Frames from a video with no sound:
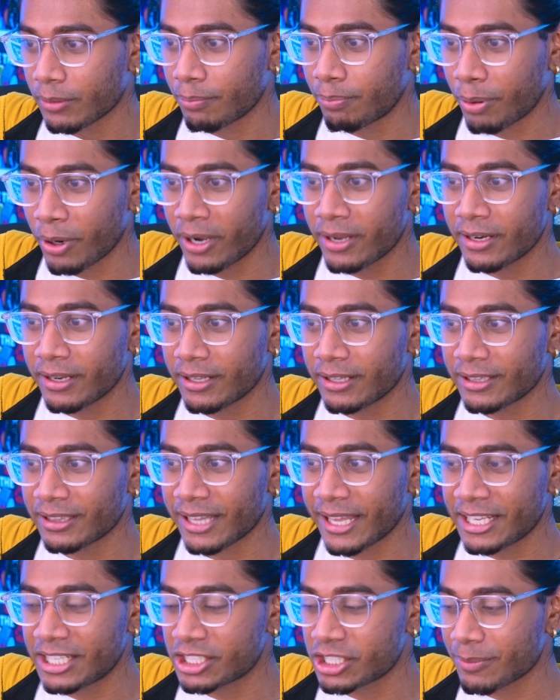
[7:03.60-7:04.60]
but
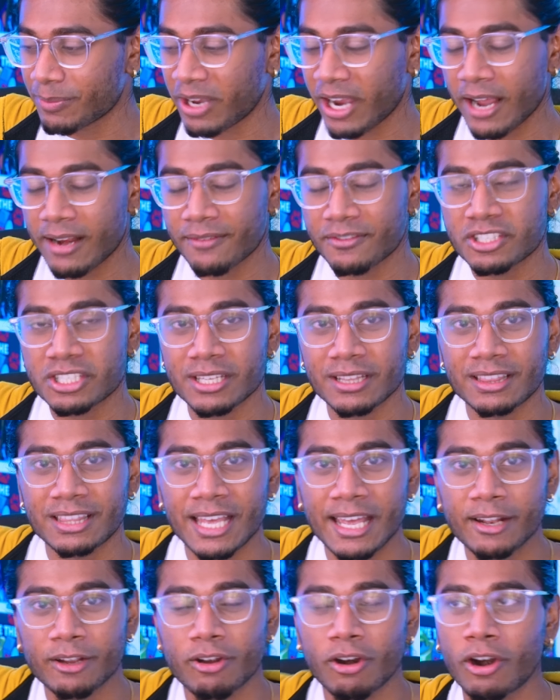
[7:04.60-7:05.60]
like some kind of
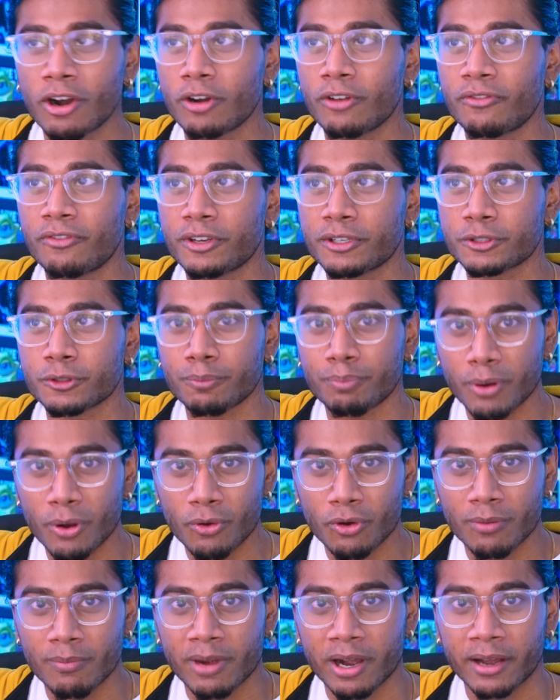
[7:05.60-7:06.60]
synthetic artificial
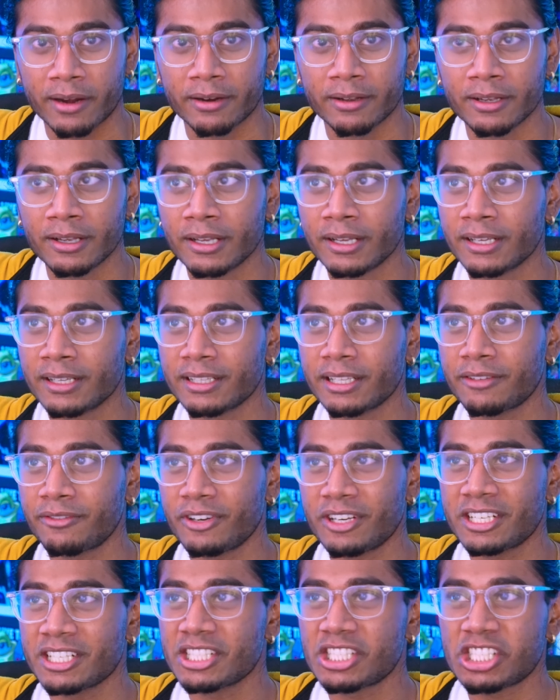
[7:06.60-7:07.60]
Pokemon, like
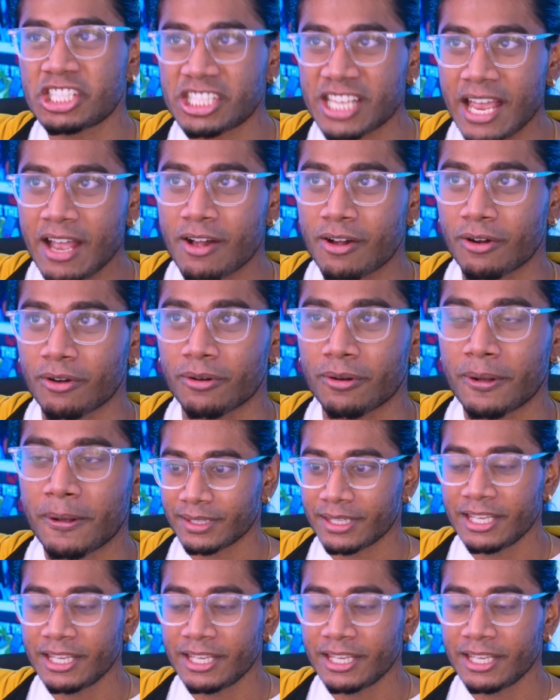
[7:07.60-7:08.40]
freaking Cell.